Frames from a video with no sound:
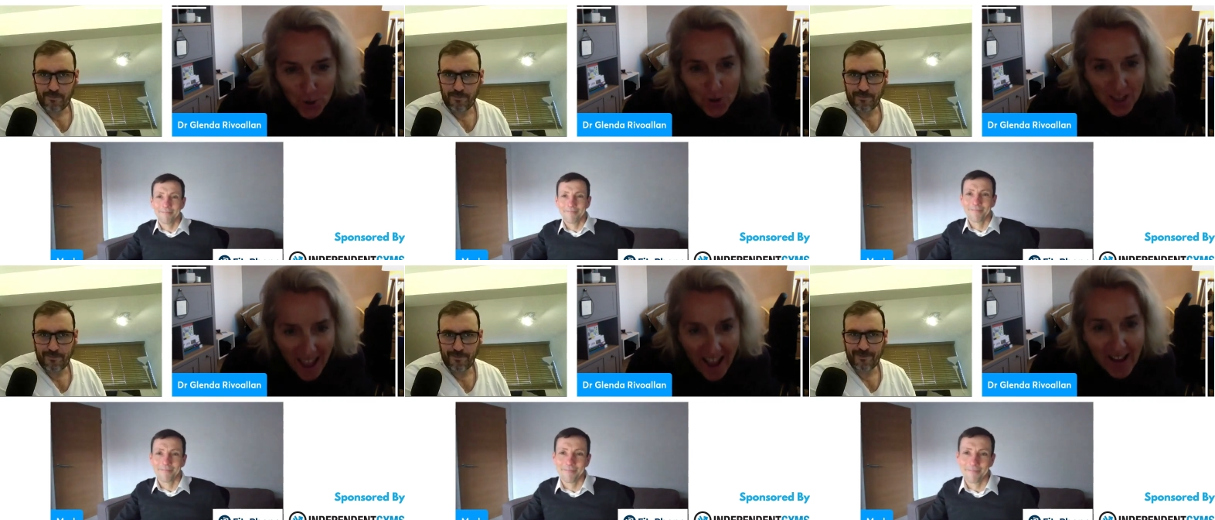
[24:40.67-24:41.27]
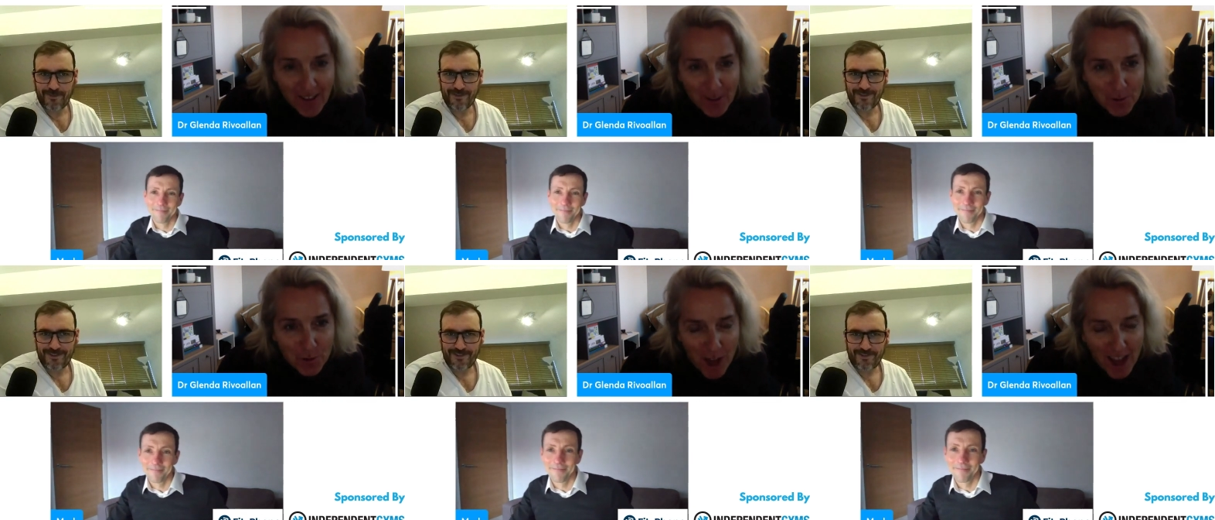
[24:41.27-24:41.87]
Speaker 1: the guy that
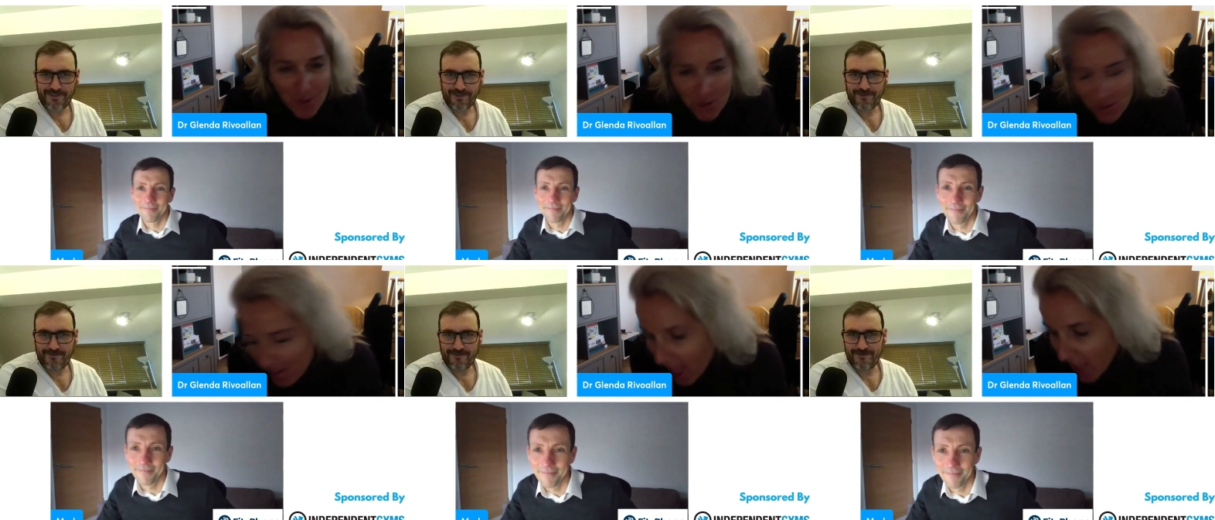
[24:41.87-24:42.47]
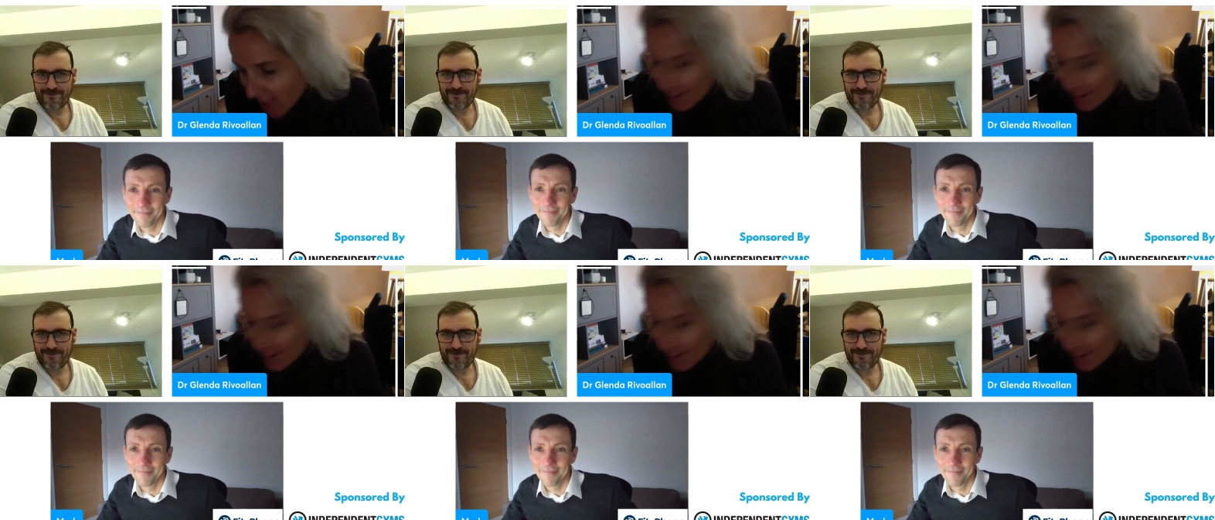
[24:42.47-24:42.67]
will rise to that.